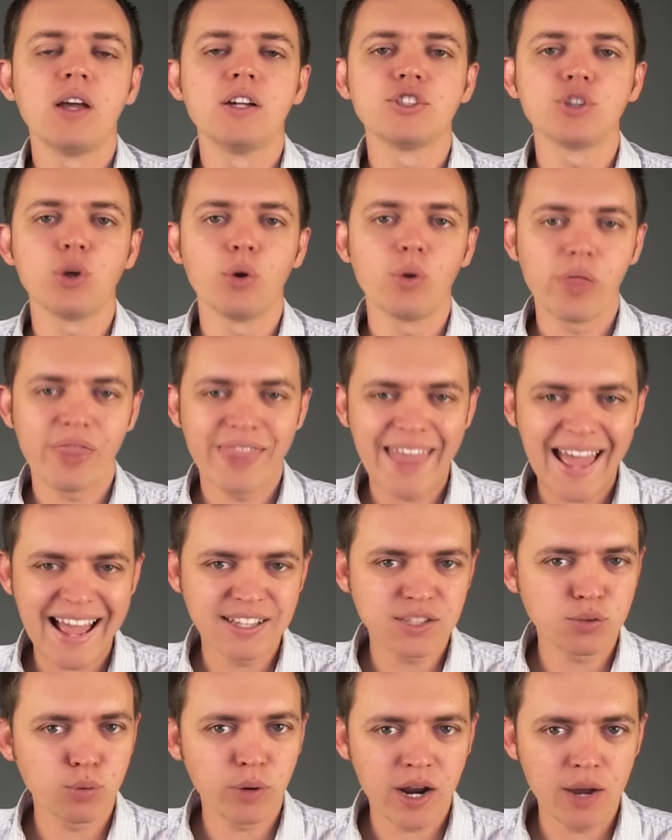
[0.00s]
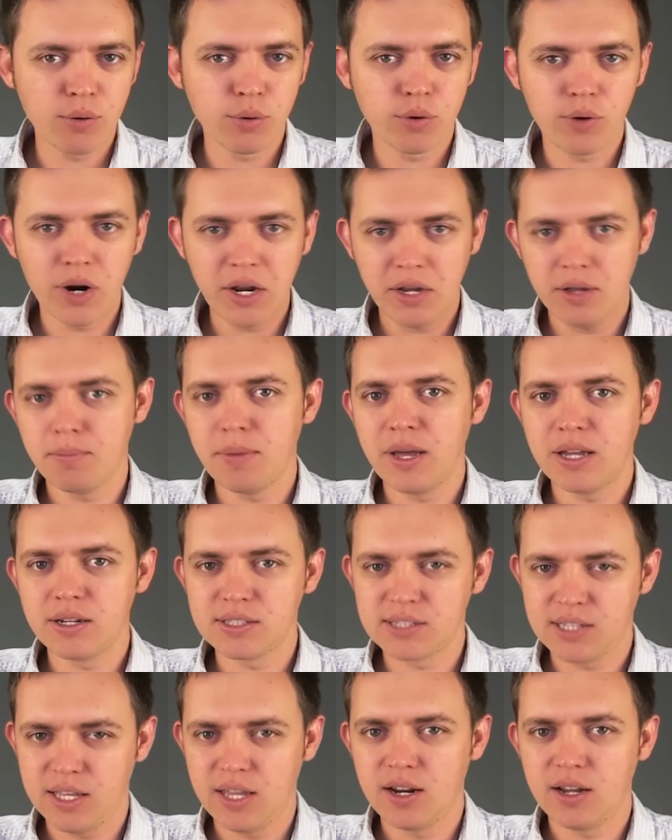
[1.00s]
So that's what I would recommend
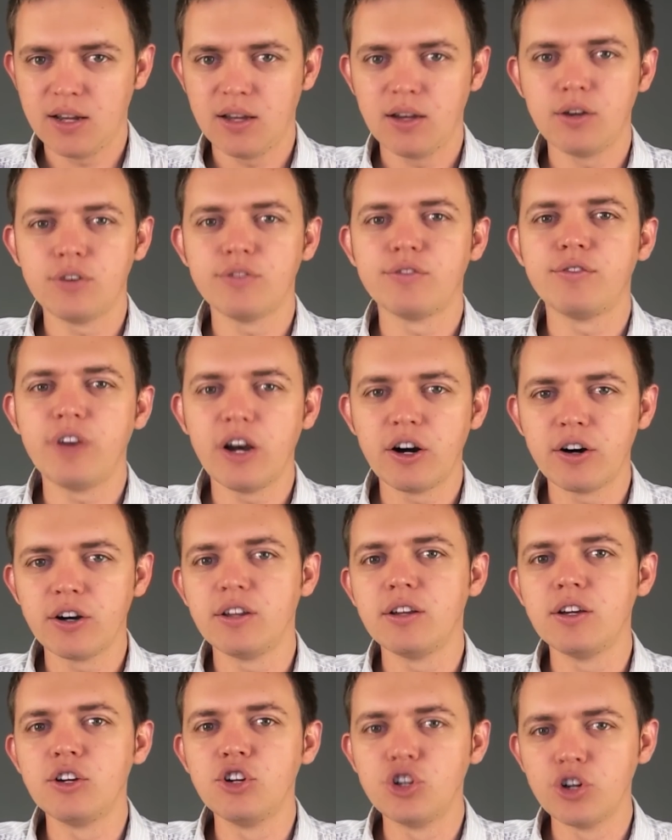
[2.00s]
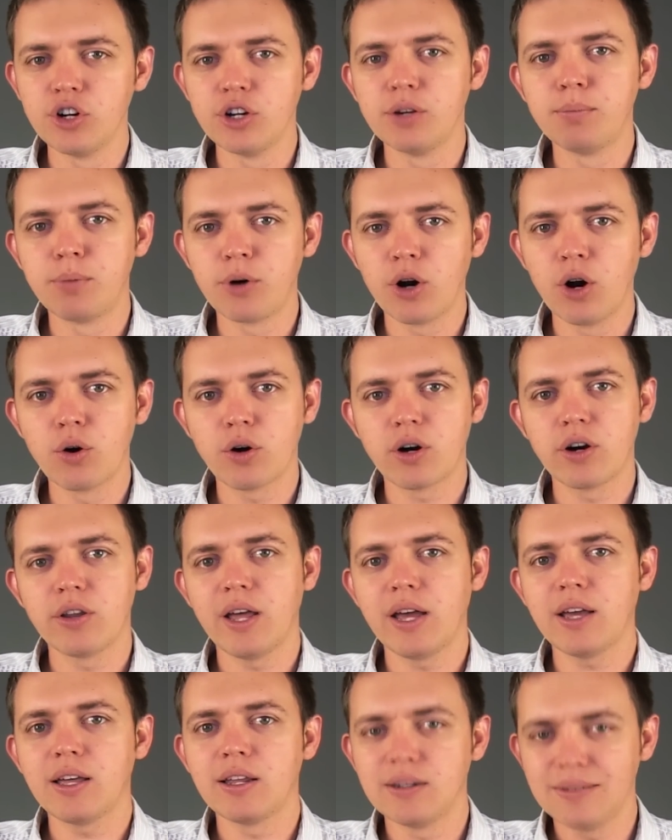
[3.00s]
is get a very good broker
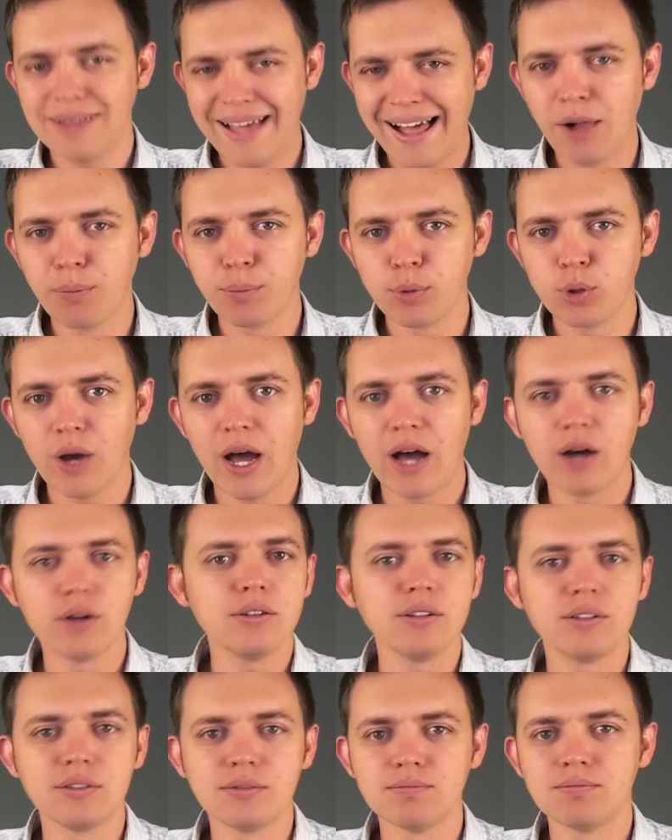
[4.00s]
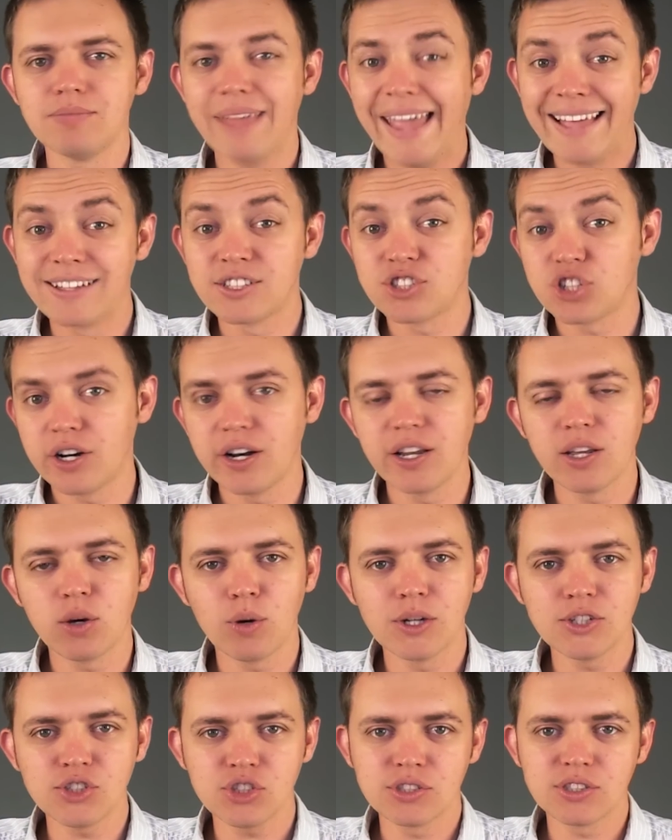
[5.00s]
that can help you out and answer any
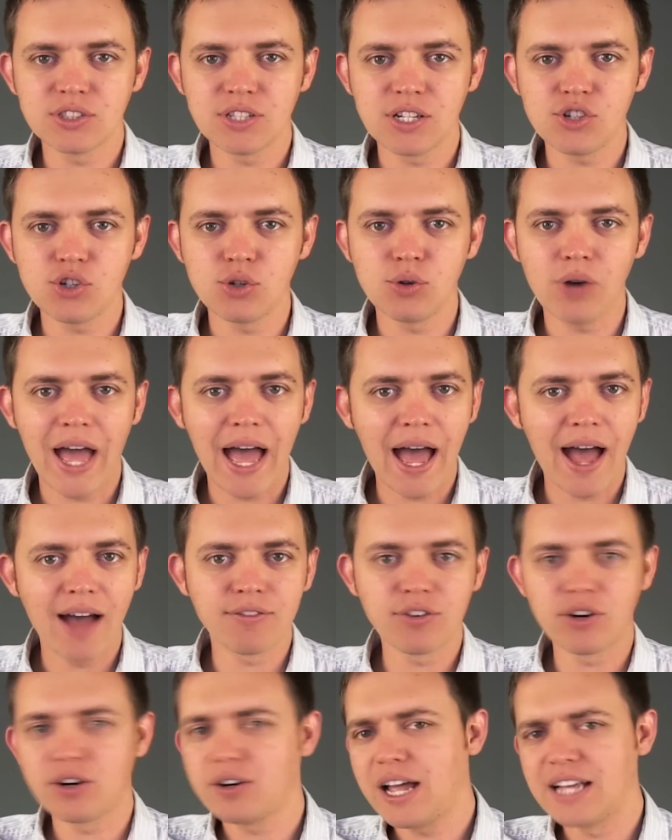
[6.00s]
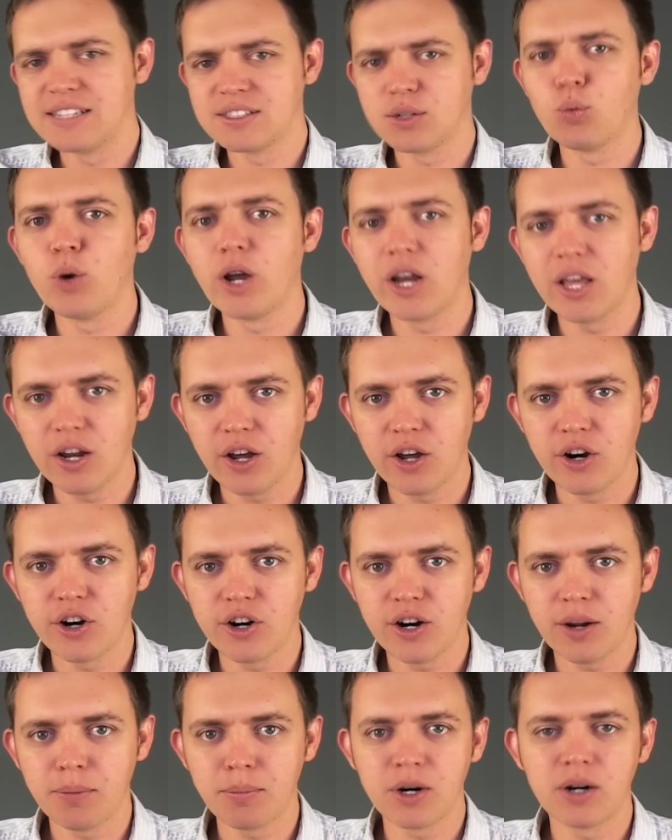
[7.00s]
questions that you have or has a
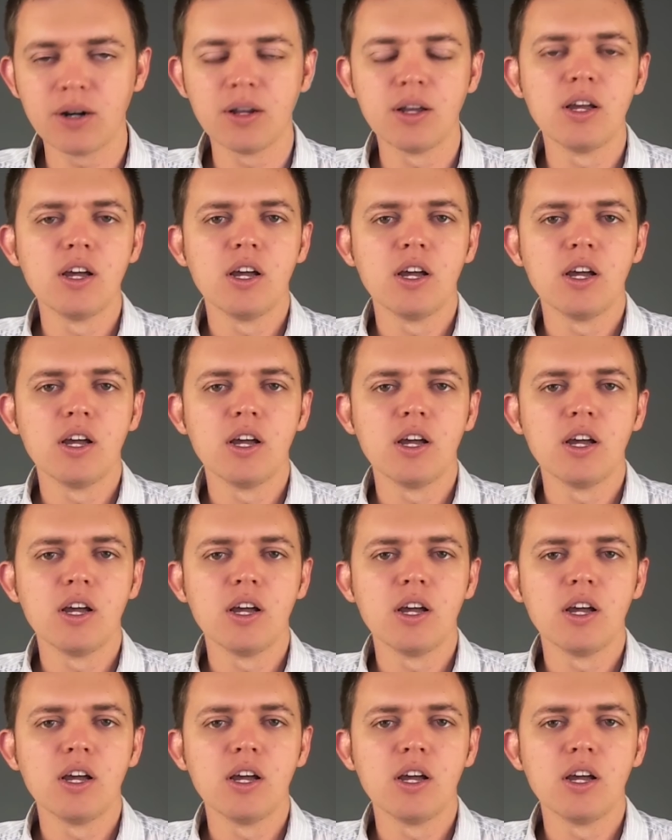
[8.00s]
1-800 number.